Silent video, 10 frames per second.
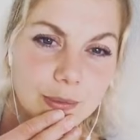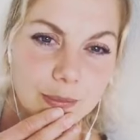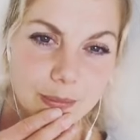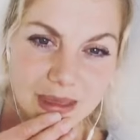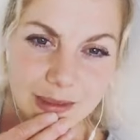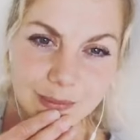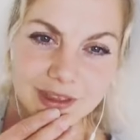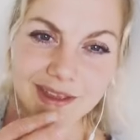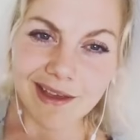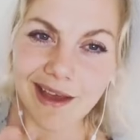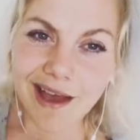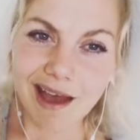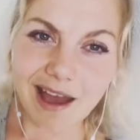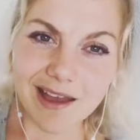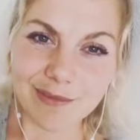maybe
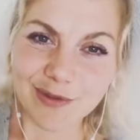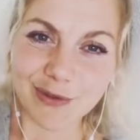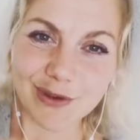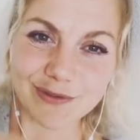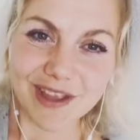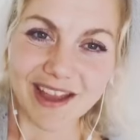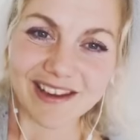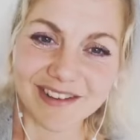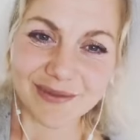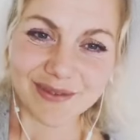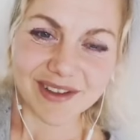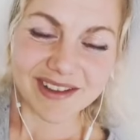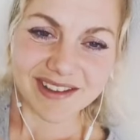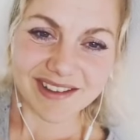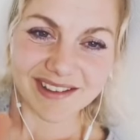I am sort of kind of
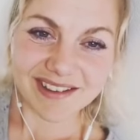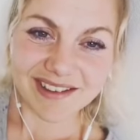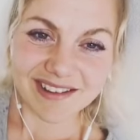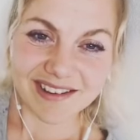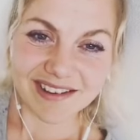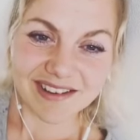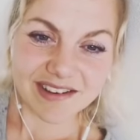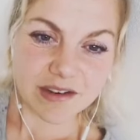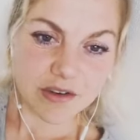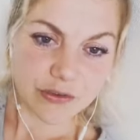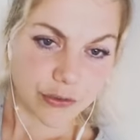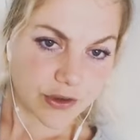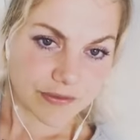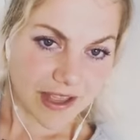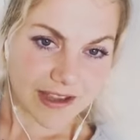not sure
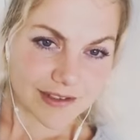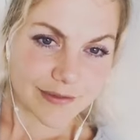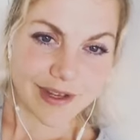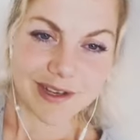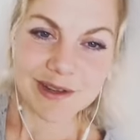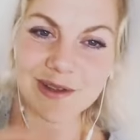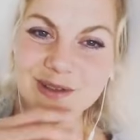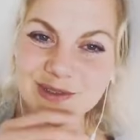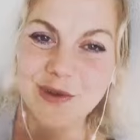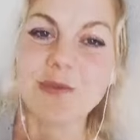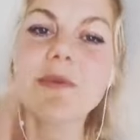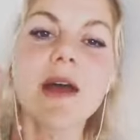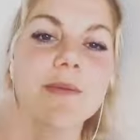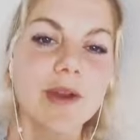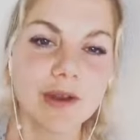if I activate it. So
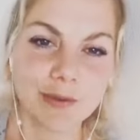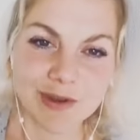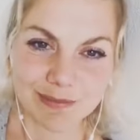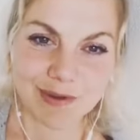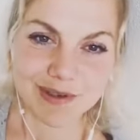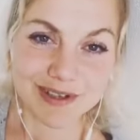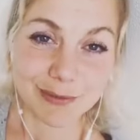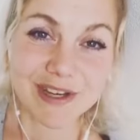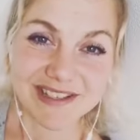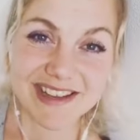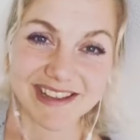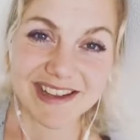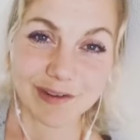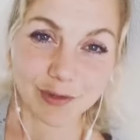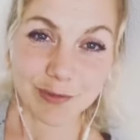I'm going to re-say
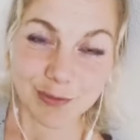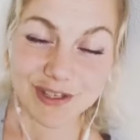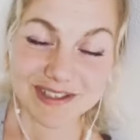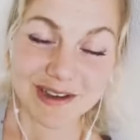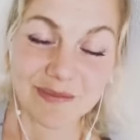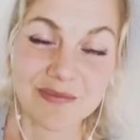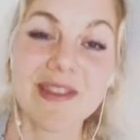that one more time.